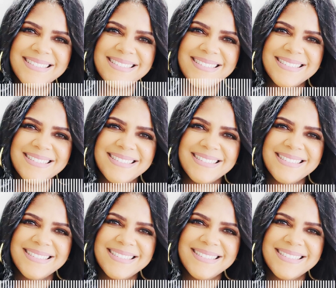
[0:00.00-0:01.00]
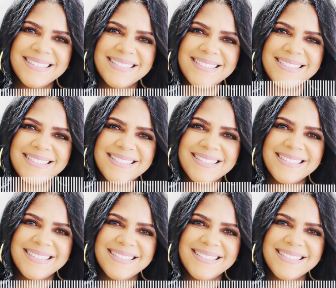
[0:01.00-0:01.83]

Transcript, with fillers: You have um, been in. Yeah. Yes,